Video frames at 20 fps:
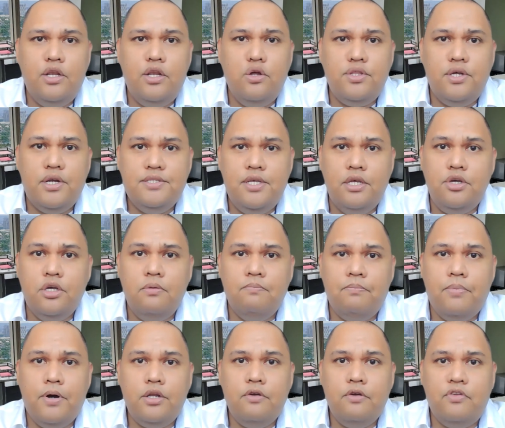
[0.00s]
The
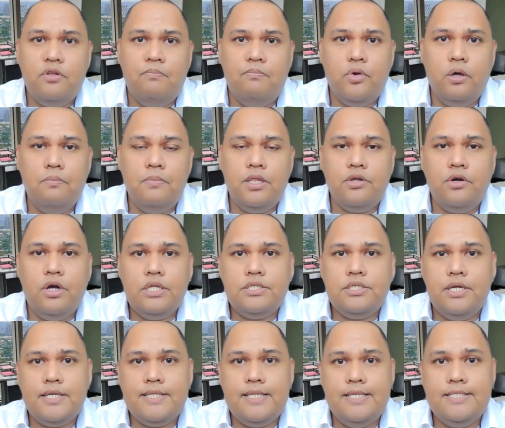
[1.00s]
notarization part of the employment
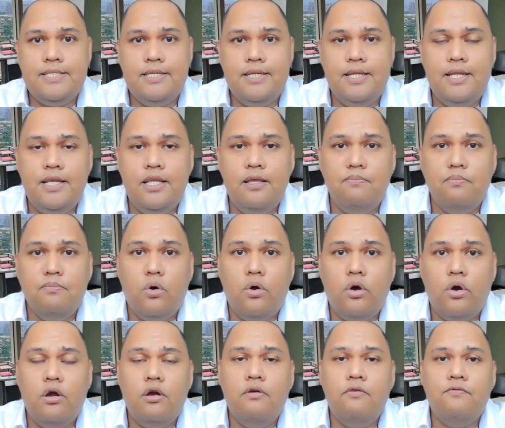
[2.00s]
contract is really
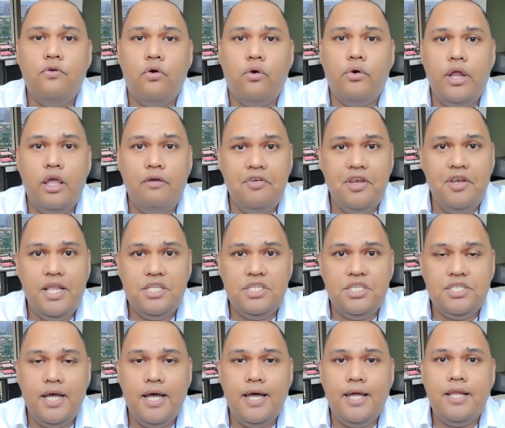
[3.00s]
more for
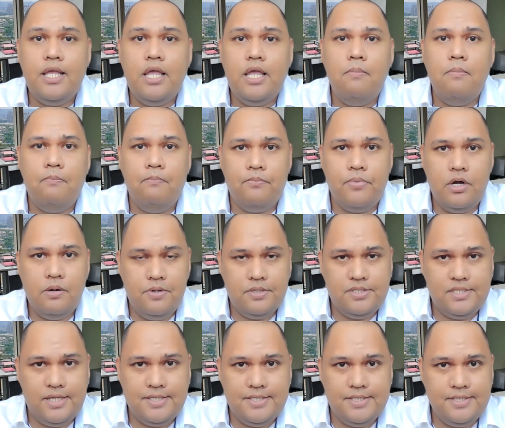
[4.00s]
evidentiary
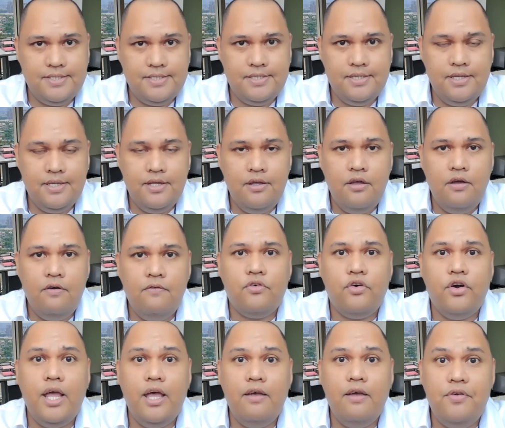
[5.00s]
purposes,
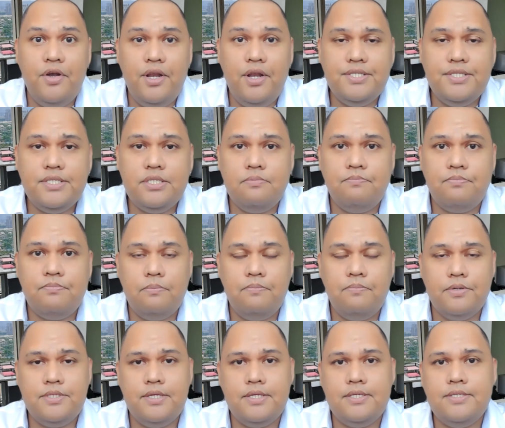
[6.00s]
for evidence
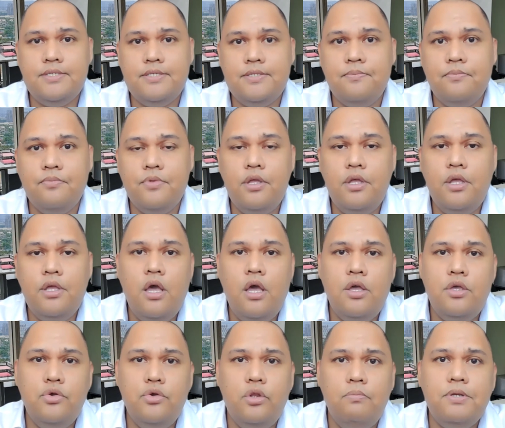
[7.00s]
purposes.
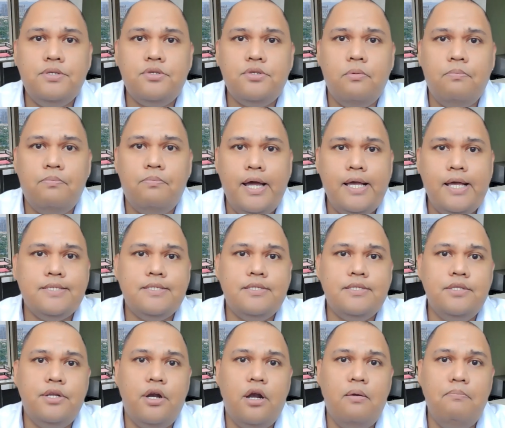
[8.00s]
You'll be
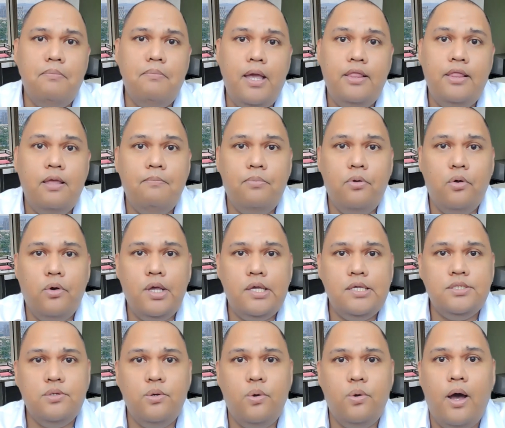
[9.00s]
surprised. There are many
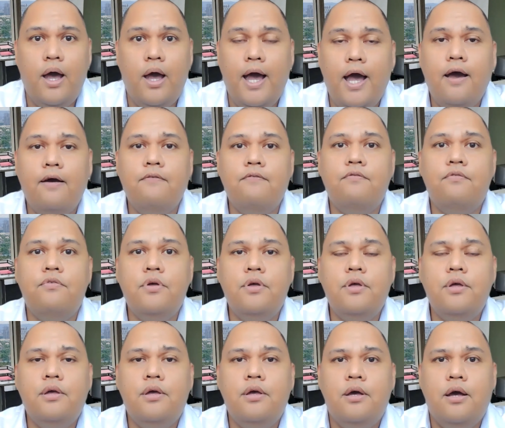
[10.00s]
employees who have,
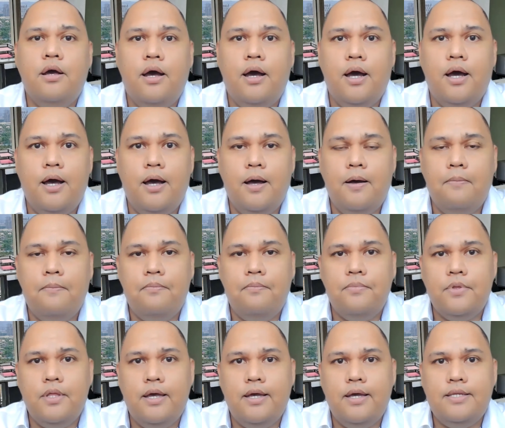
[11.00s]
um,
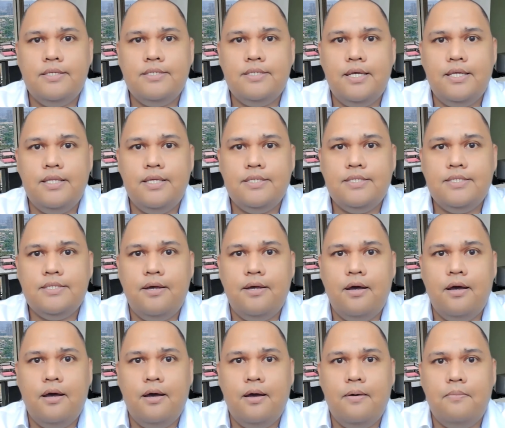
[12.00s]
how to say this,
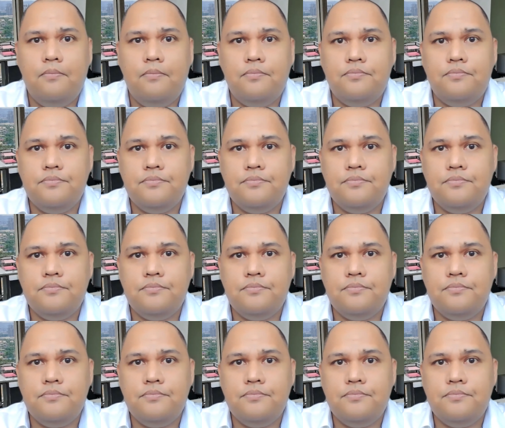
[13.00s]
uh,